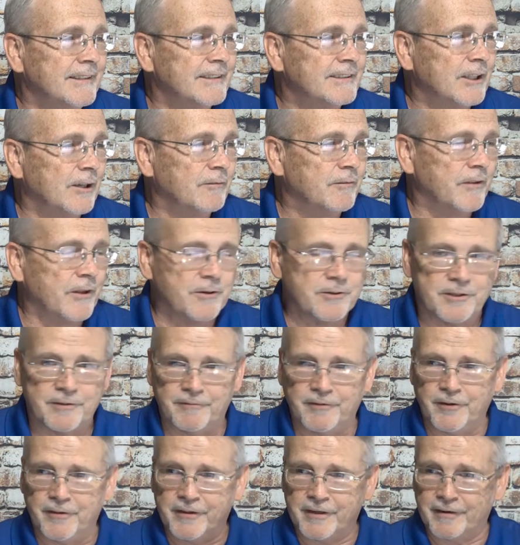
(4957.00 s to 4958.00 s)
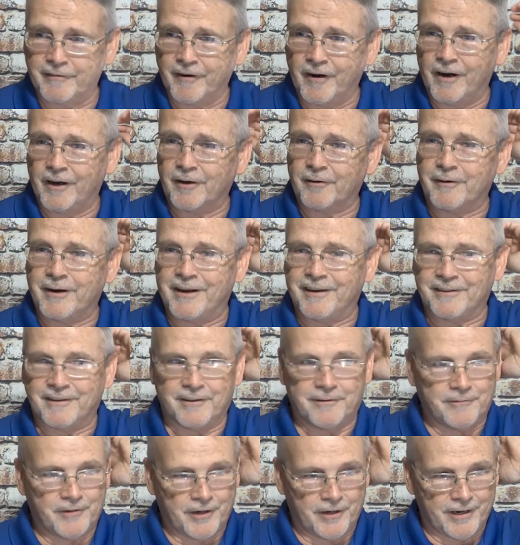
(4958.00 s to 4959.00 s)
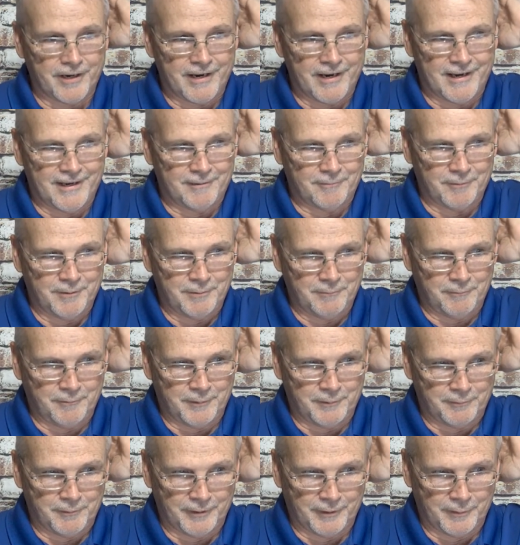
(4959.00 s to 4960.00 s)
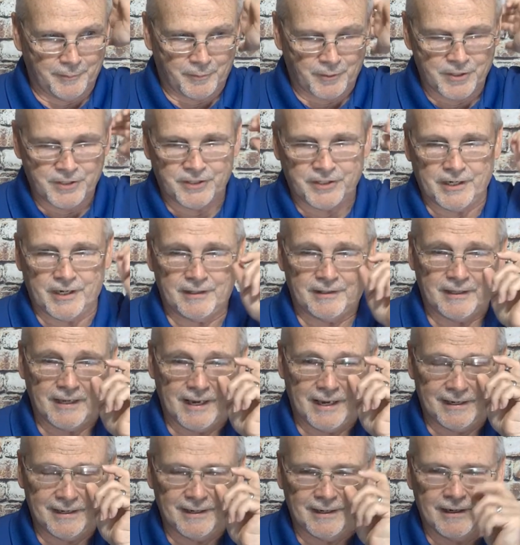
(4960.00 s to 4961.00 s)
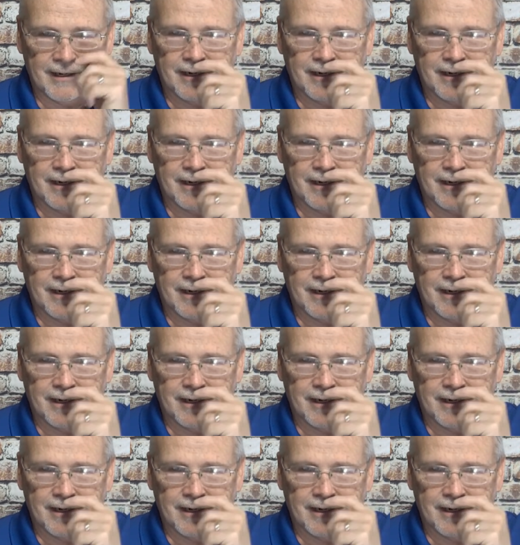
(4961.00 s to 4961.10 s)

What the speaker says: So for those of you that have hung around to the very end, we really appreciate that.